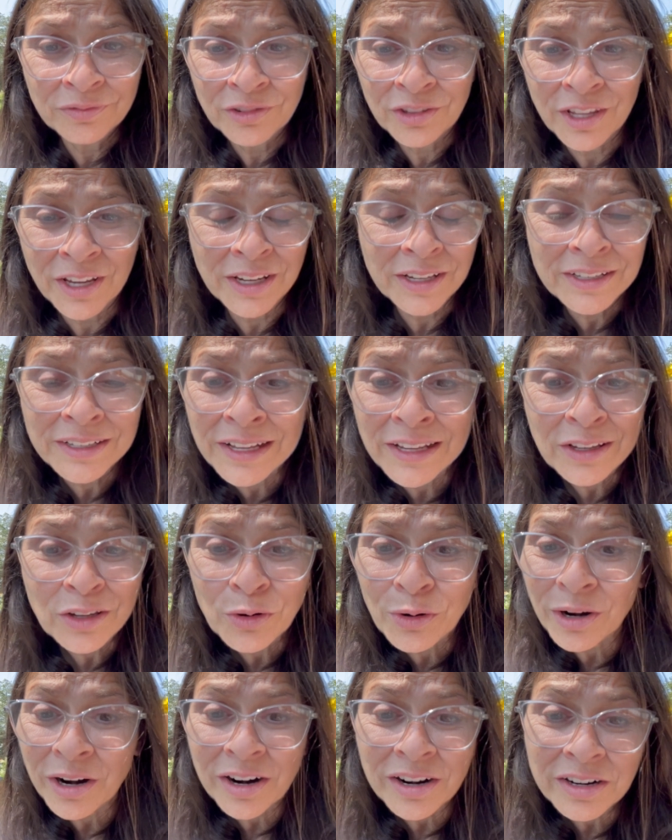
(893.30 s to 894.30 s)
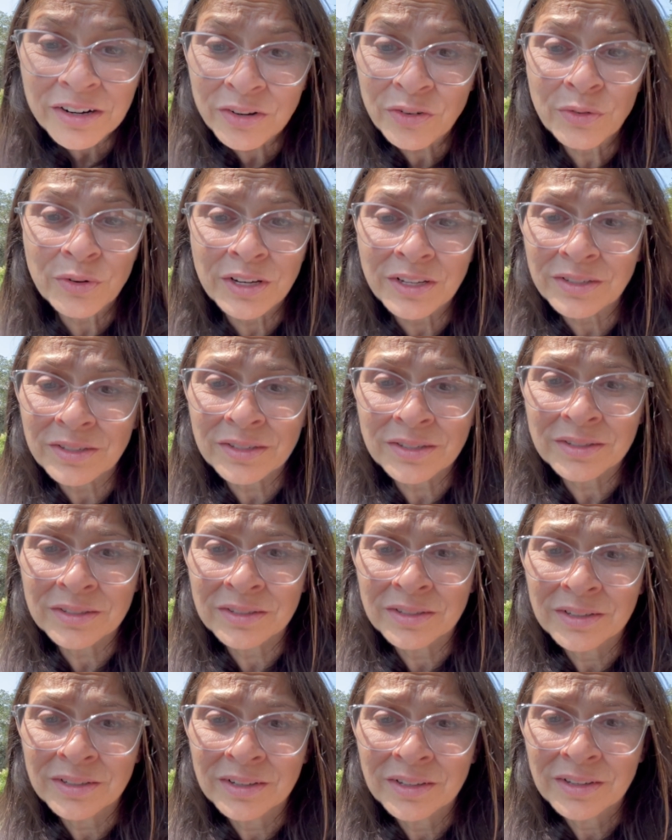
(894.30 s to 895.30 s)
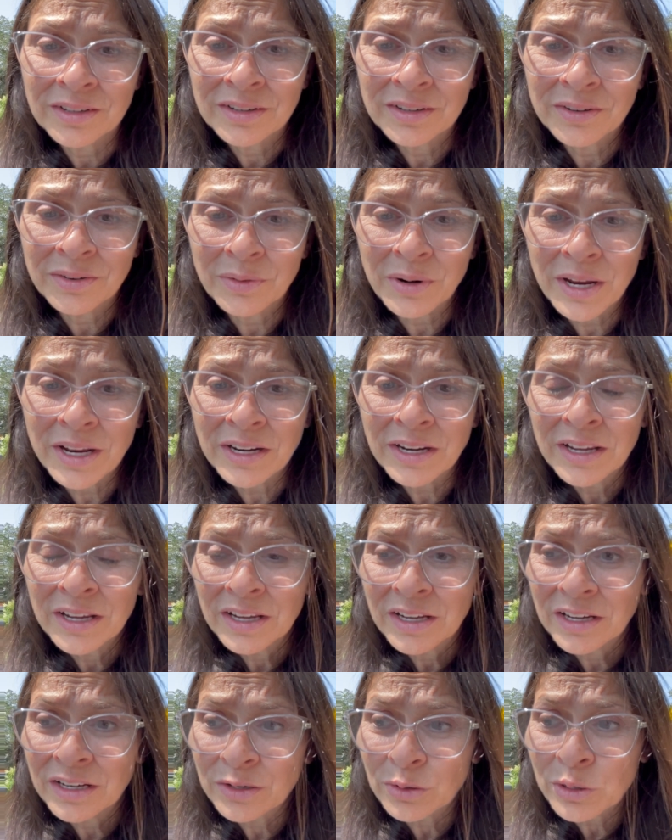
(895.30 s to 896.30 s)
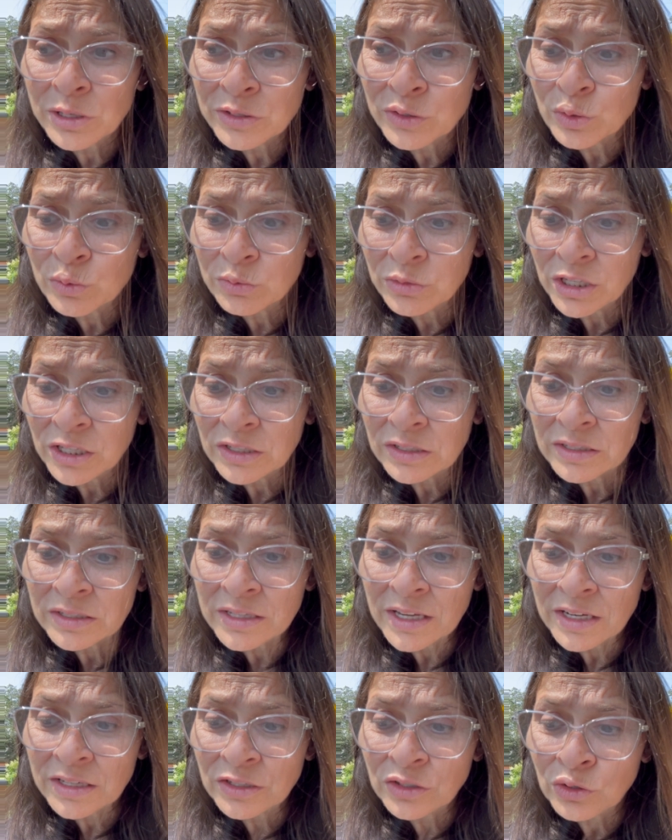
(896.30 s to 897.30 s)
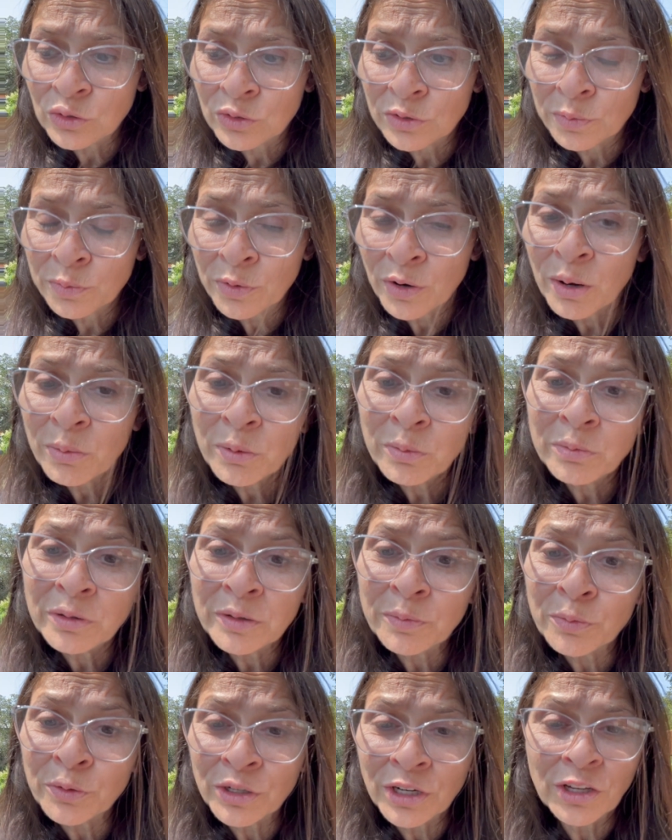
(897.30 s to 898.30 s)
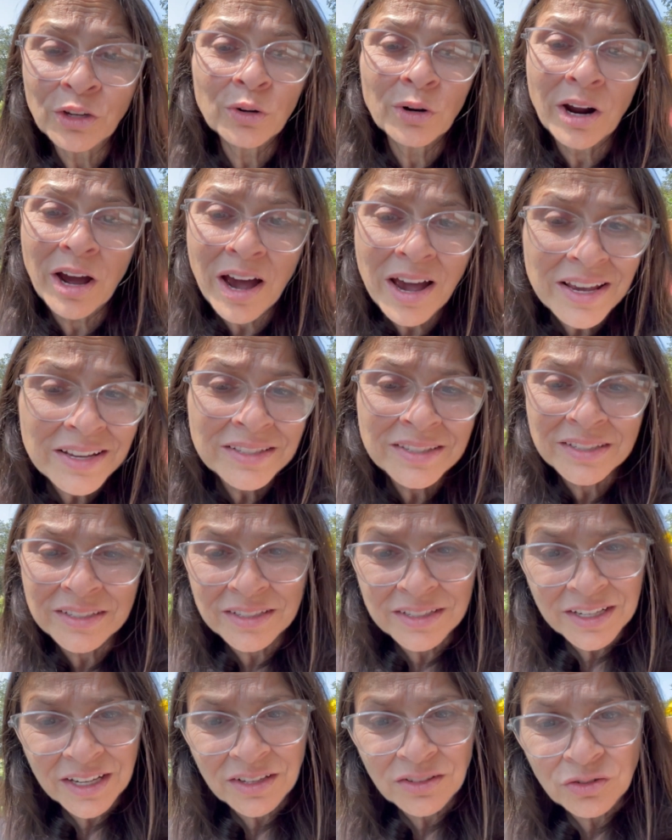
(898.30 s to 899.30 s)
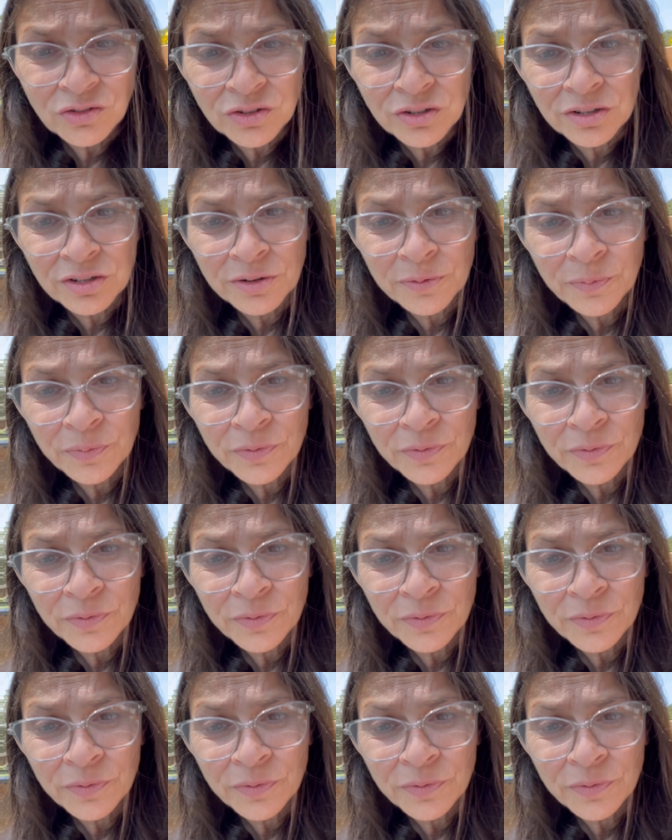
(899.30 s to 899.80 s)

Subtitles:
thickening your arteries. right? It also means that you're probably putting your eyes in danger.